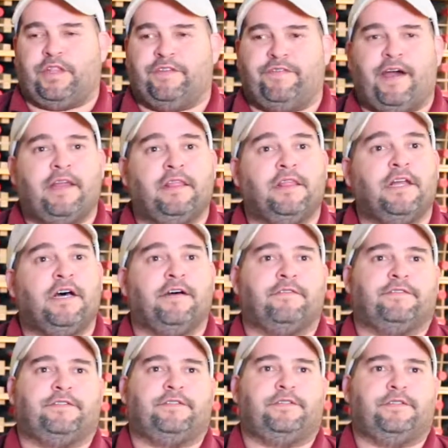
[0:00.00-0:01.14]
the vine
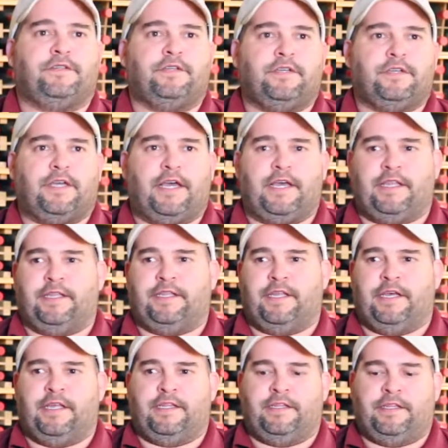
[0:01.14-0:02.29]
loves. And,
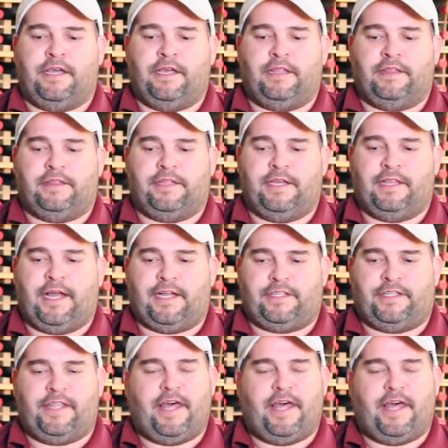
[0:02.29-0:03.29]
and they, they like